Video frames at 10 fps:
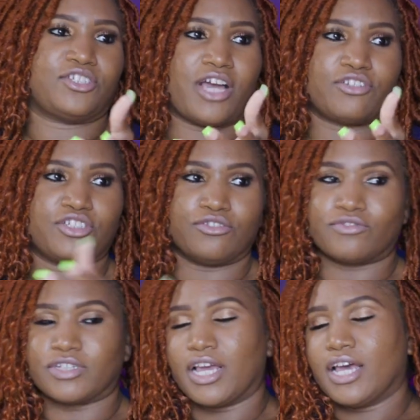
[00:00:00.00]
our
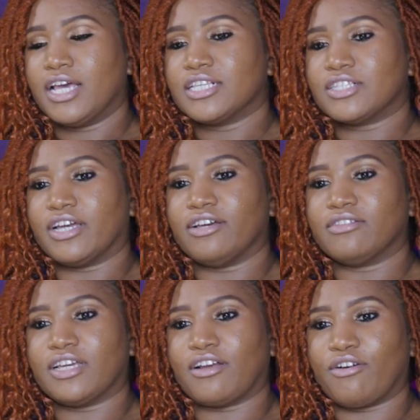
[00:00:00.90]
children. So I
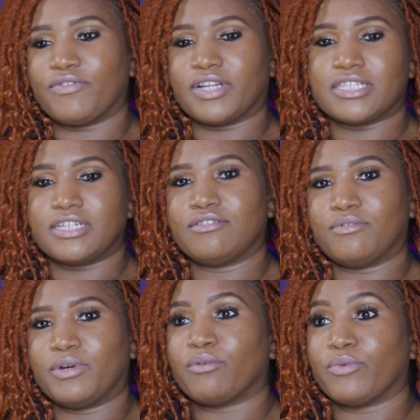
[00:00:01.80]
held that off, and I said, you
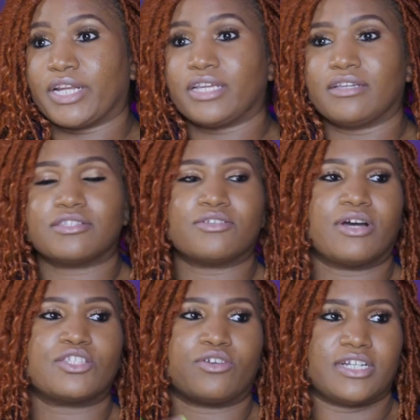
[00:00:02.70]
know what, I'm ready. So
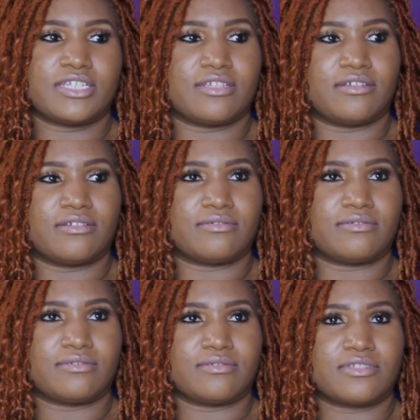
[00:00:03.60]
I started as a
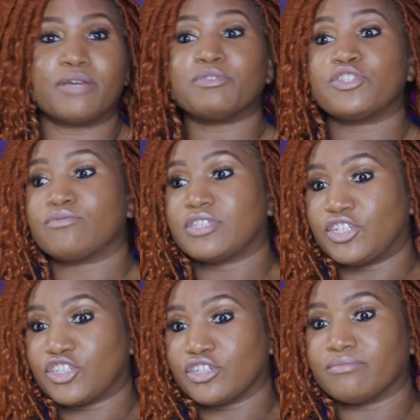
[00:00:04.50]
substitute
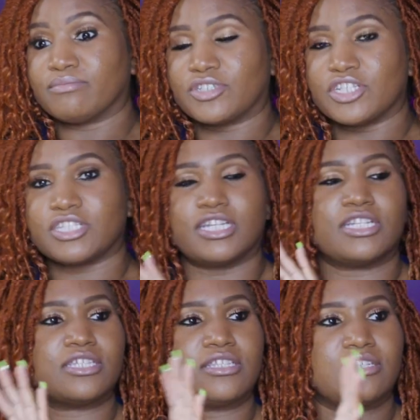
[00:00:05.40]
teacher just to get
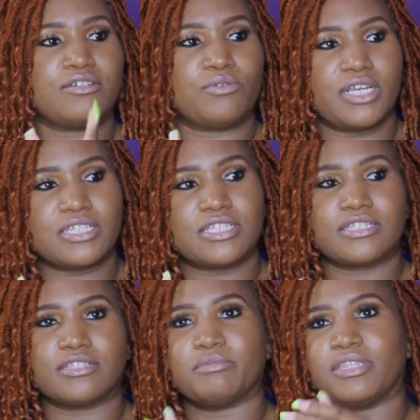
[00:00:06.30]
into the Gwinnett
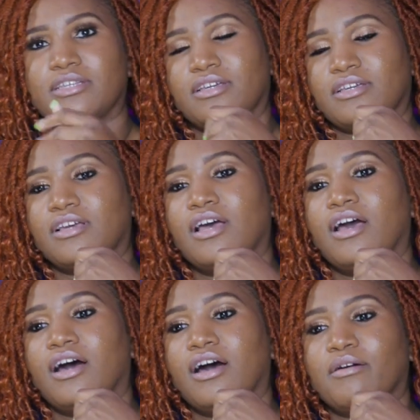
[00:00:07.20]
system, and then
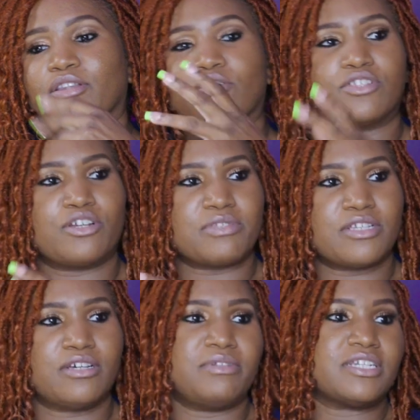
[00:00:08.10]
long-term
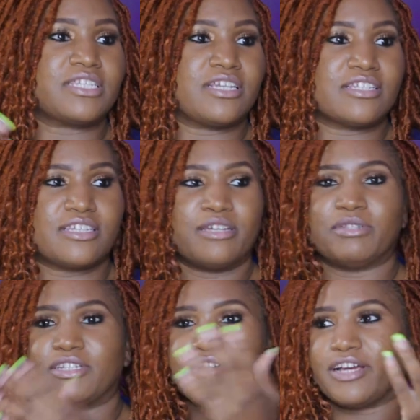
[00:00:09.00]
sub, then a Stella
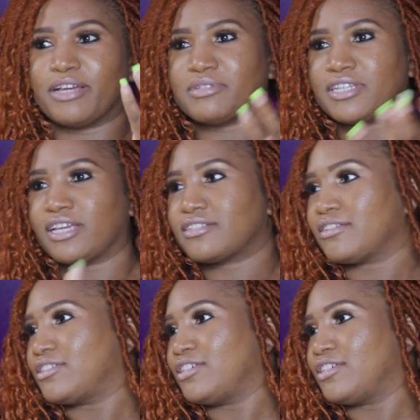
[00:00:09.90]
sub, and here I am today as a